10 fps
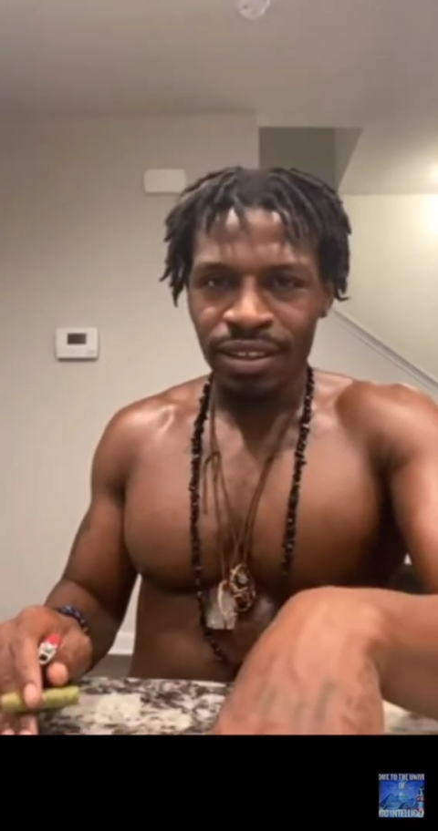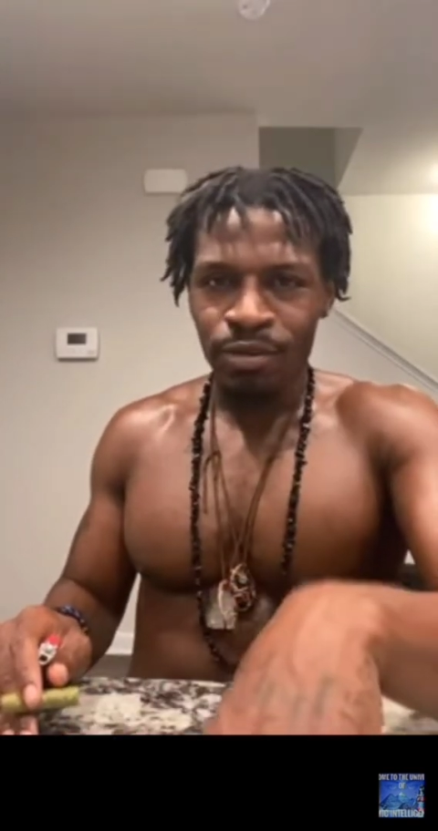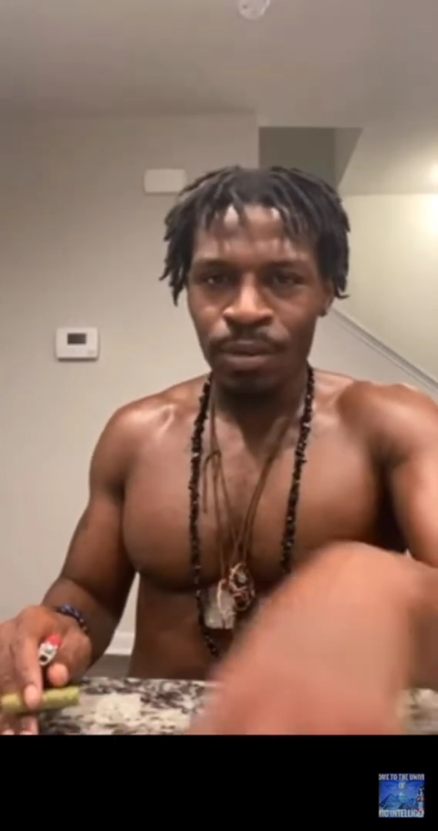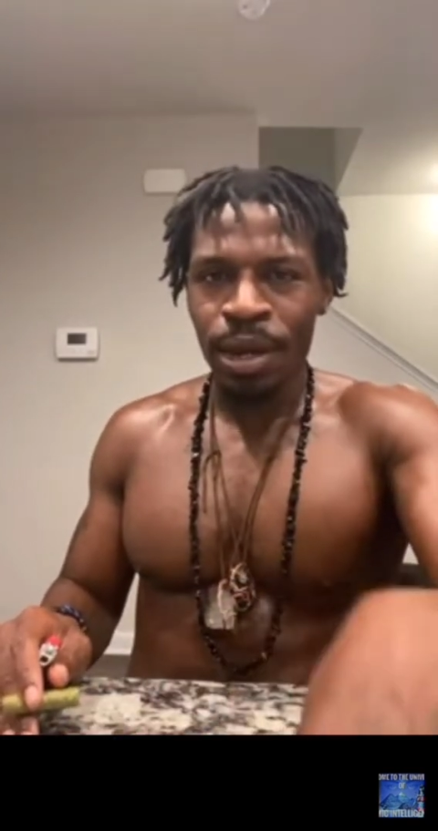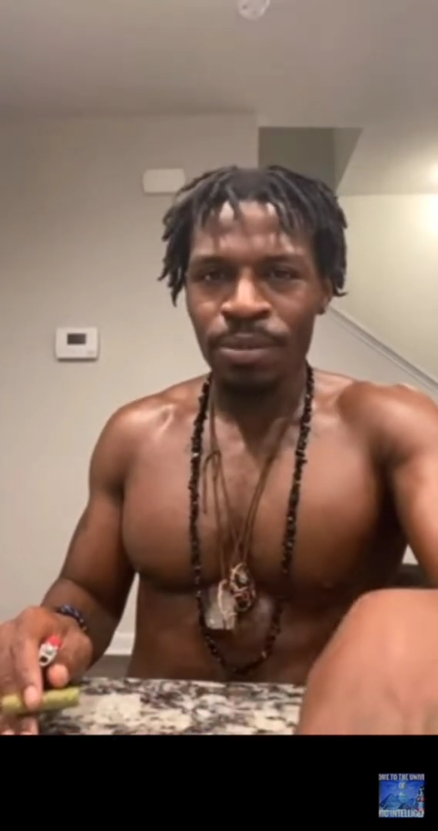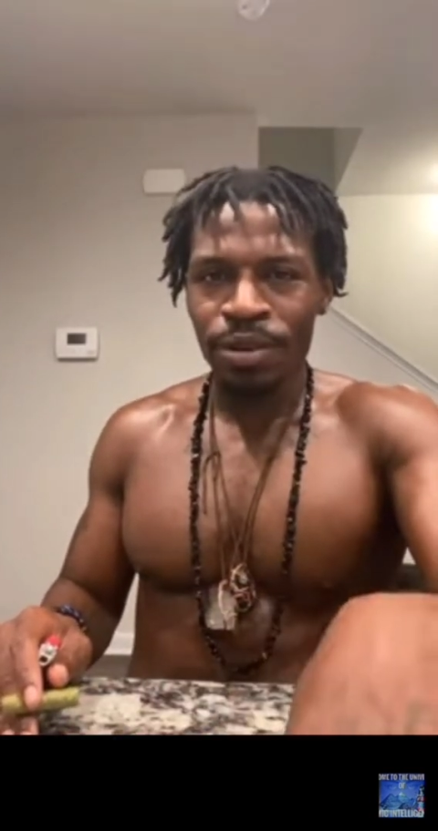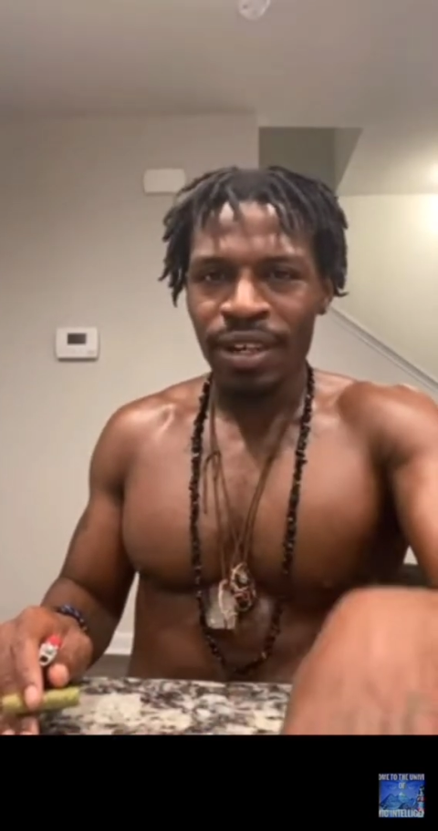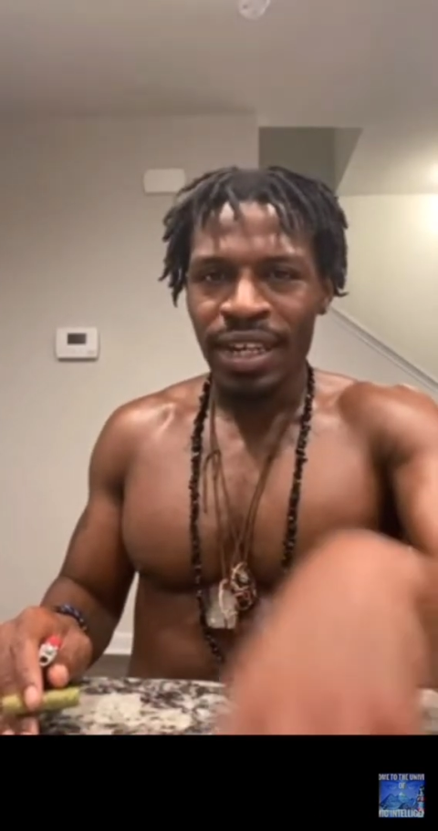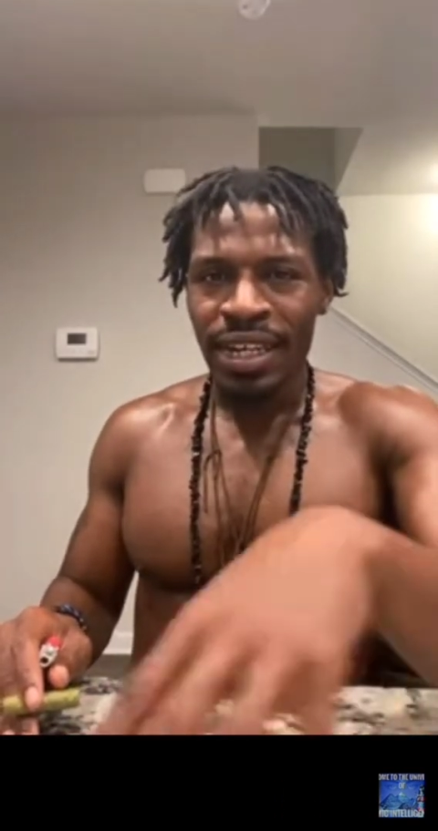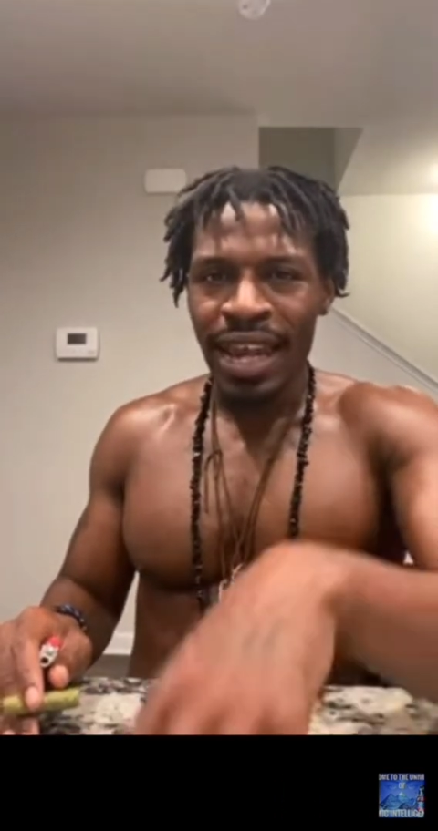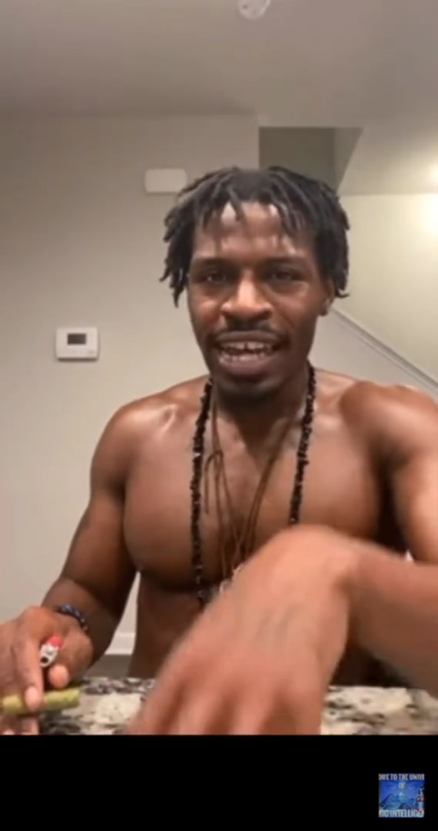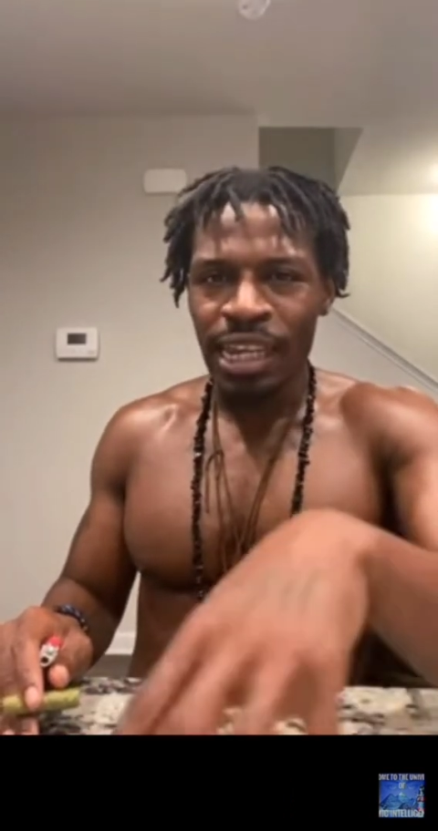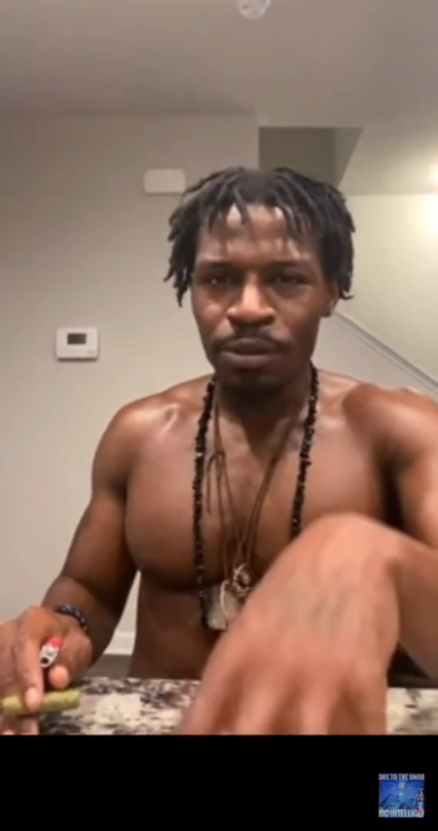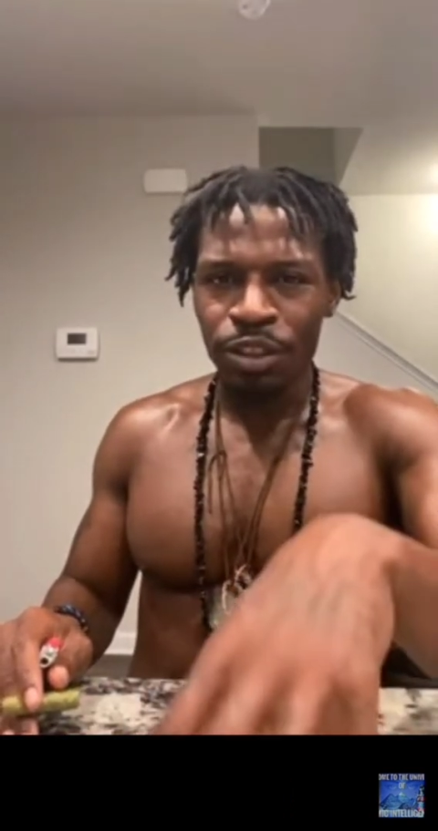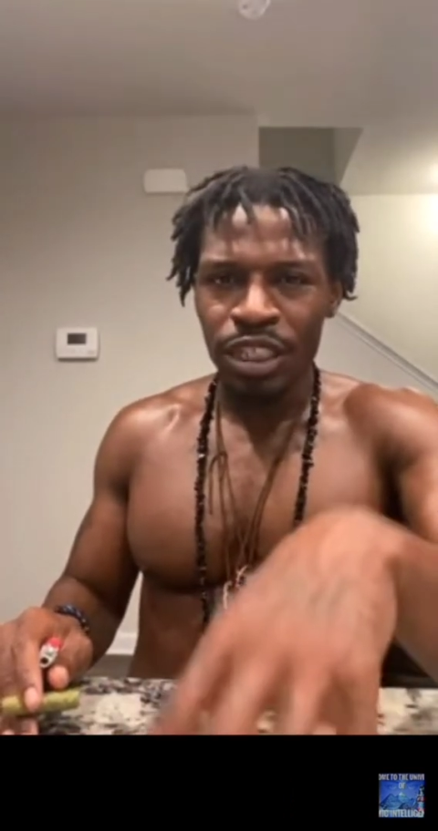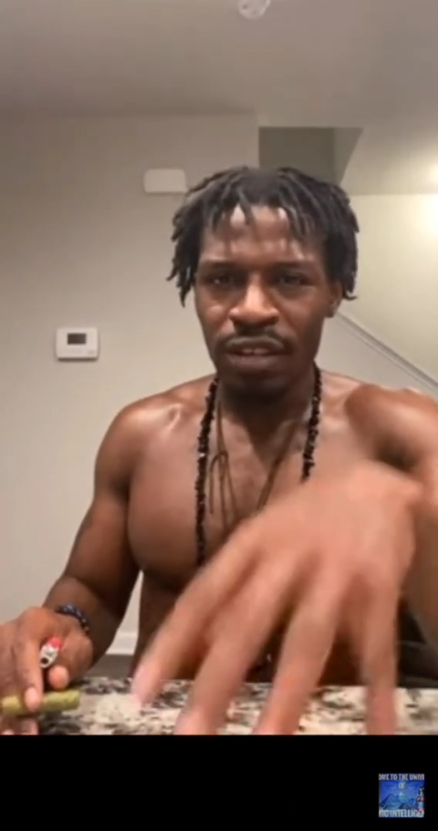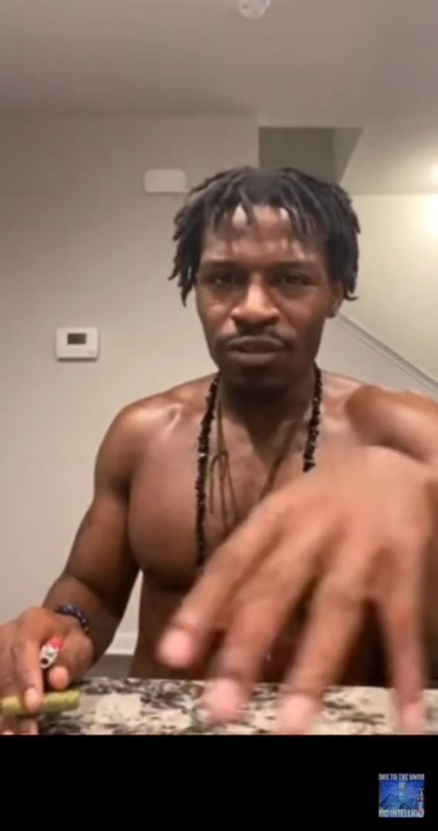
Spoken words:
Remember, 90%